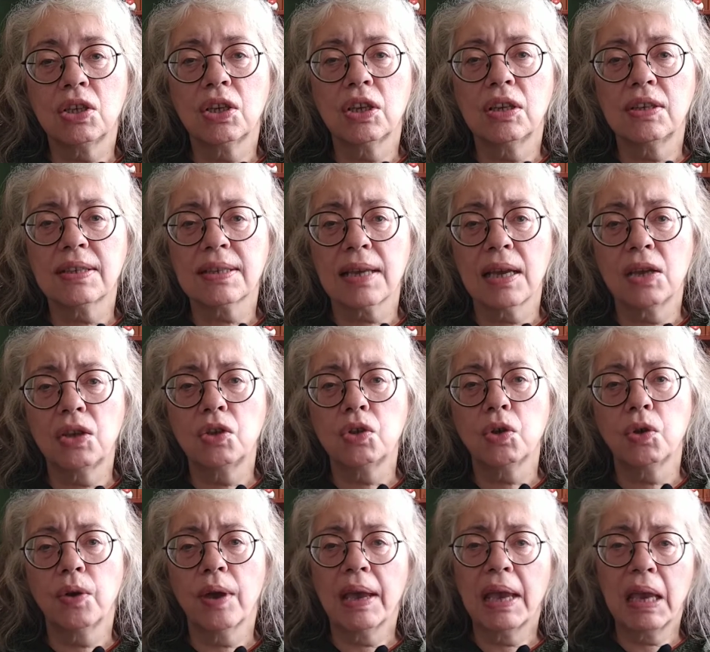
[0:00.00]
to send
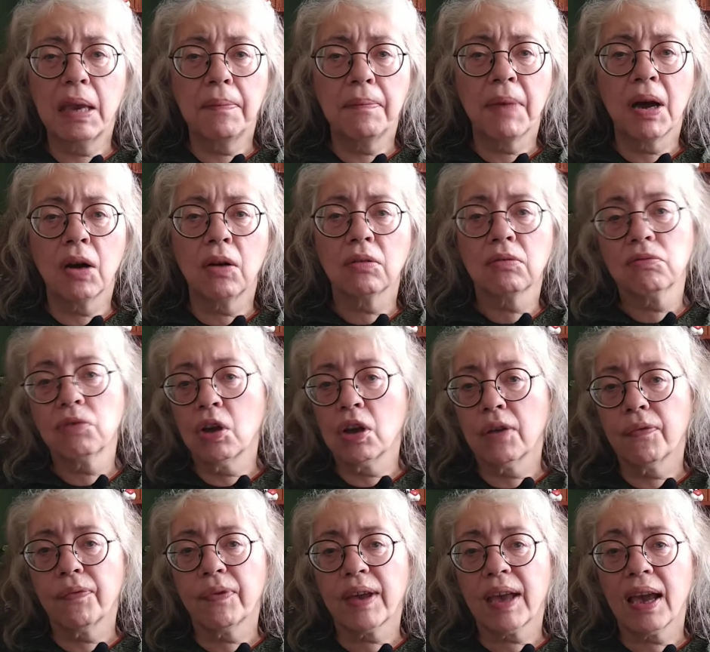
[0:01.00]
you email
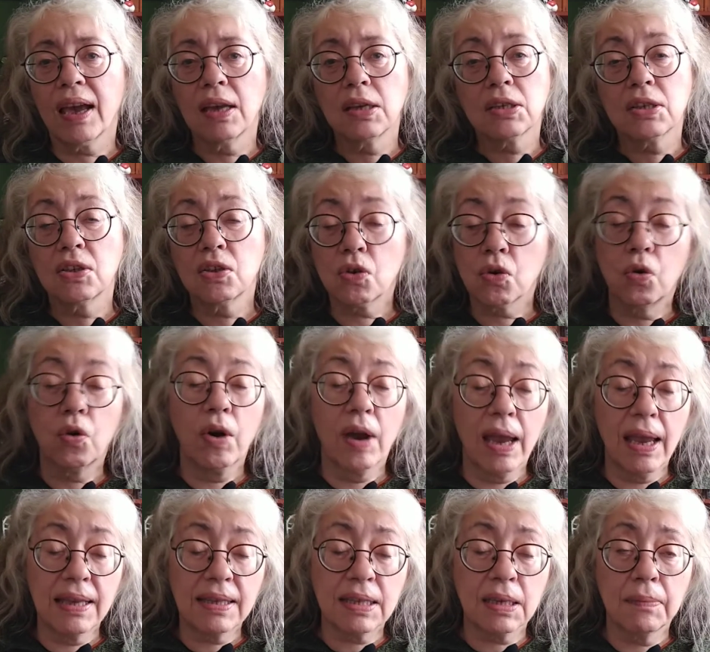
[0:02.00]
notifications or
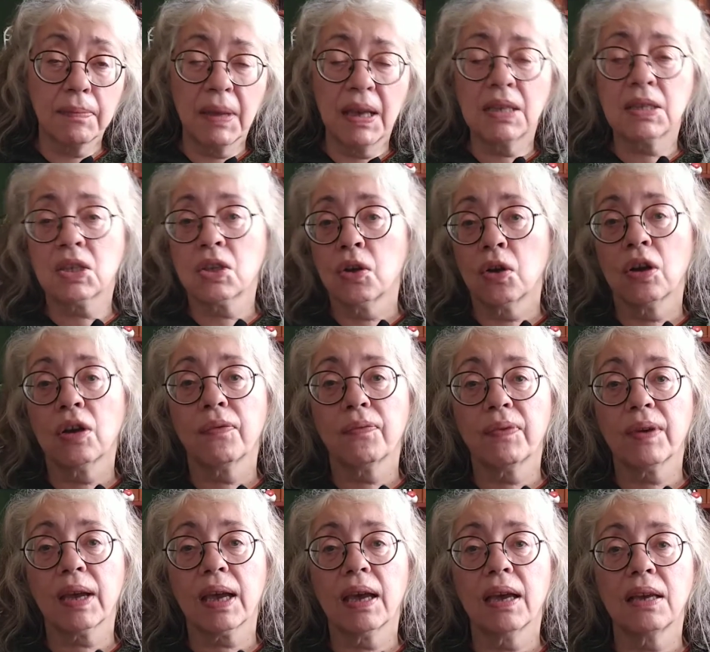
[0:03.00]
S M S
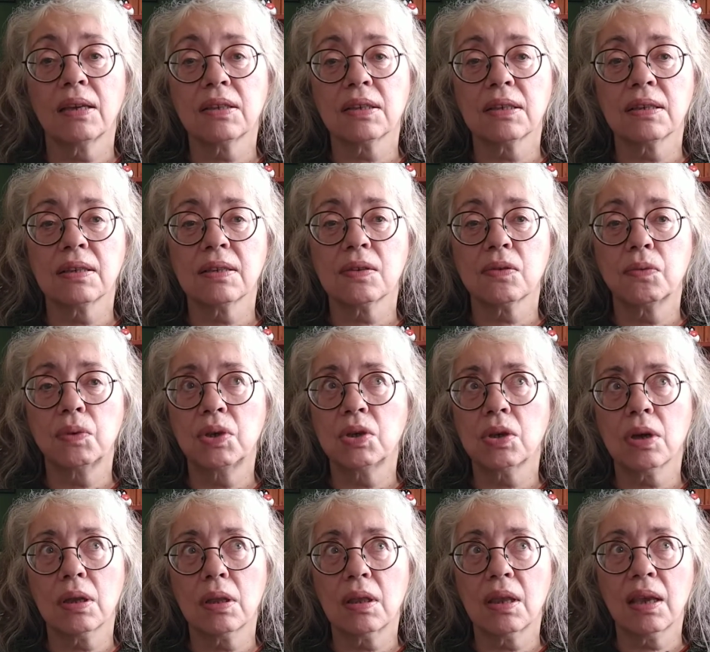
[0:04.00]
notifications,
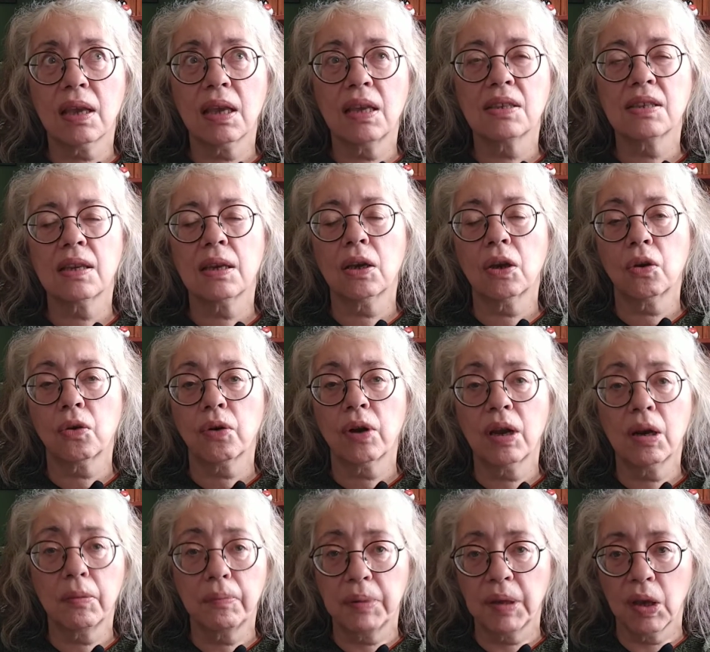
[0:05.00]
which I think is
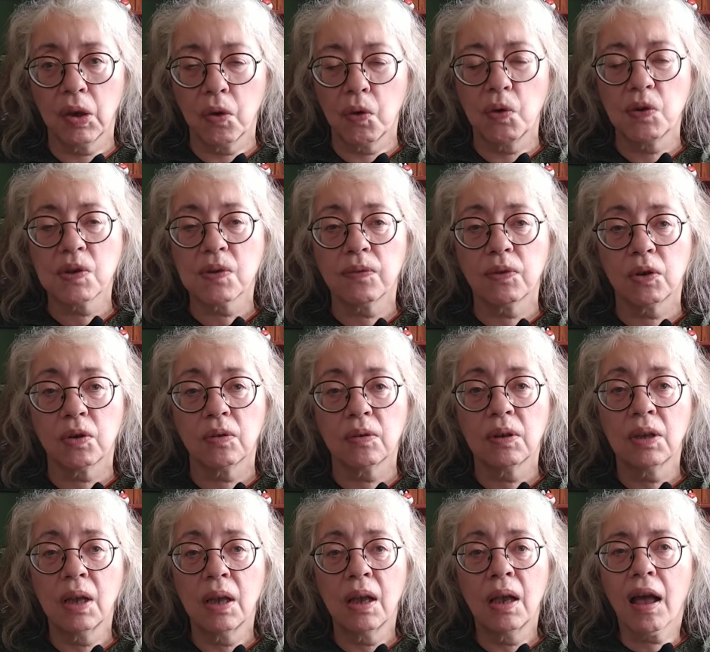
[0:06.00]
incredibly useful.
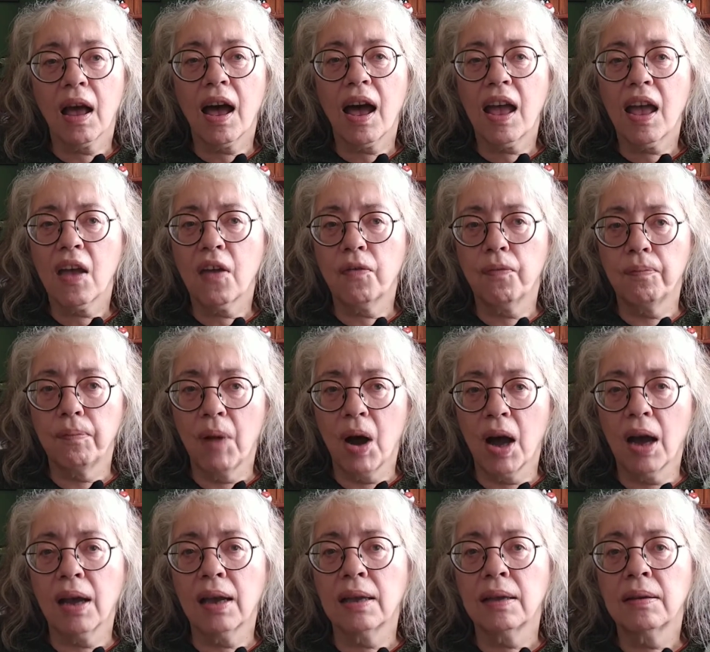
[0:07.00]
I have
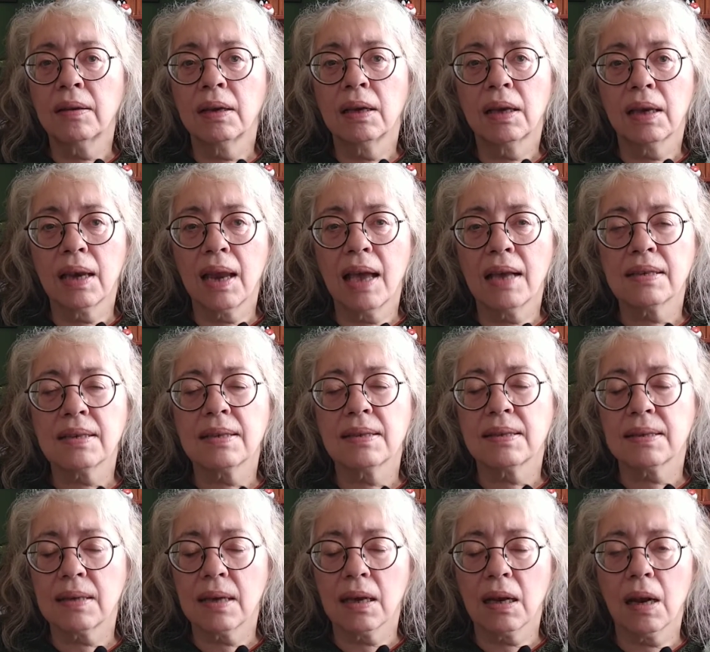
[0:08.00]
my N A S
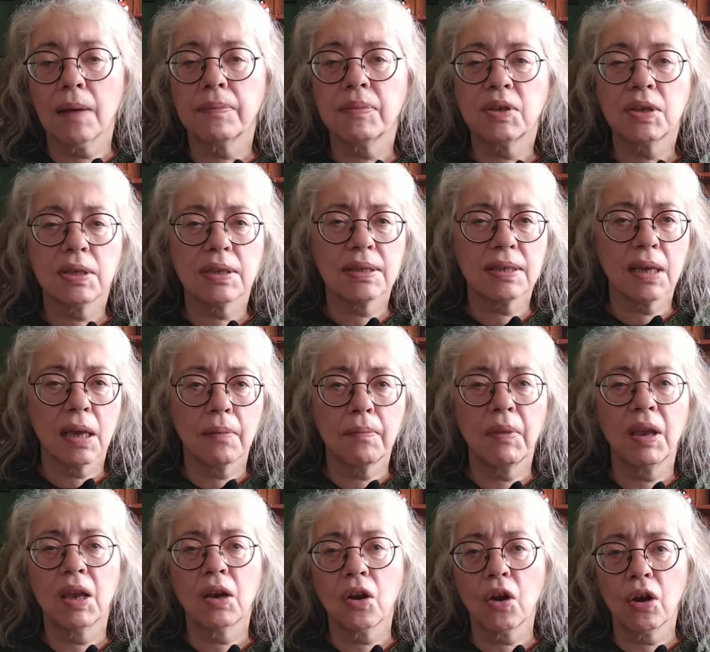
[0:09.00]
set up to send
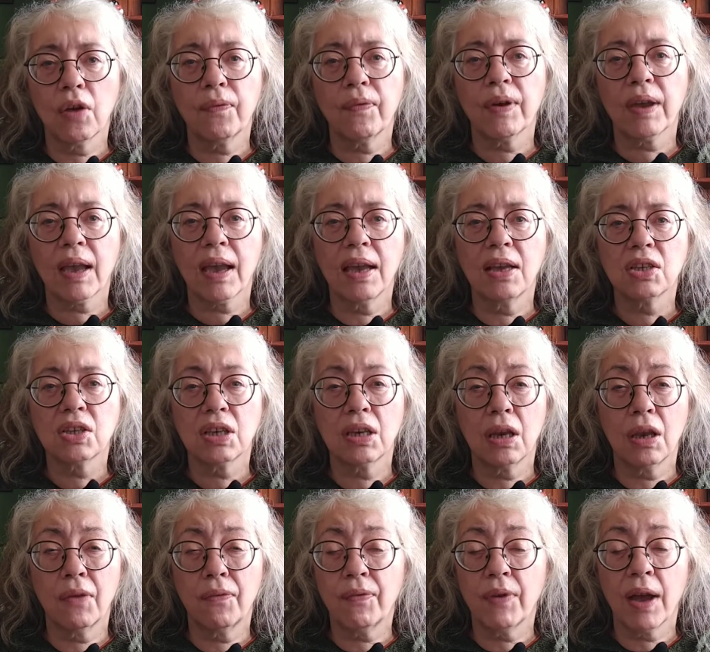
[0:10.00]
me a
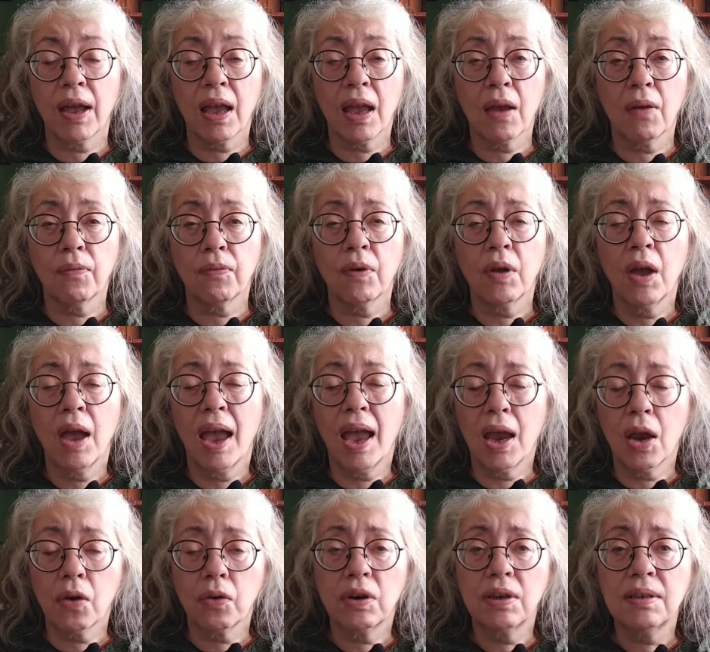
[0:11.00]
notification if I have
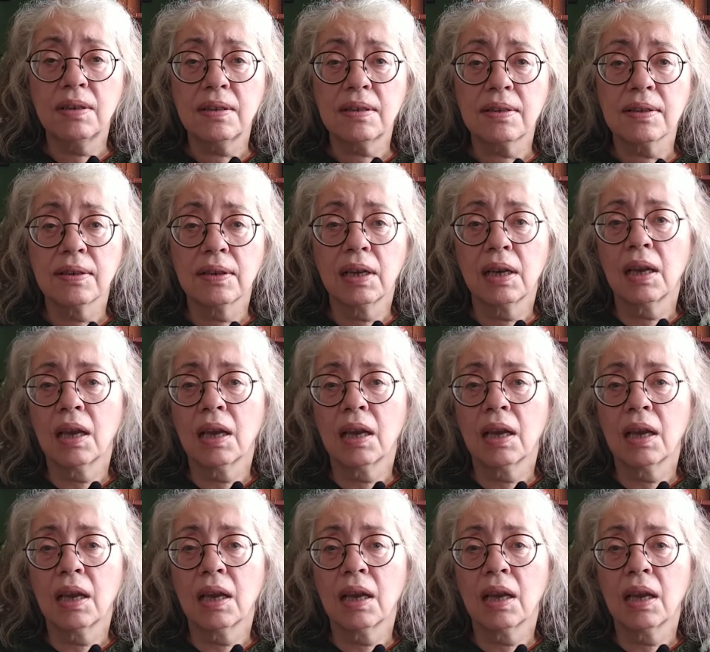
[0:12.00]
errors,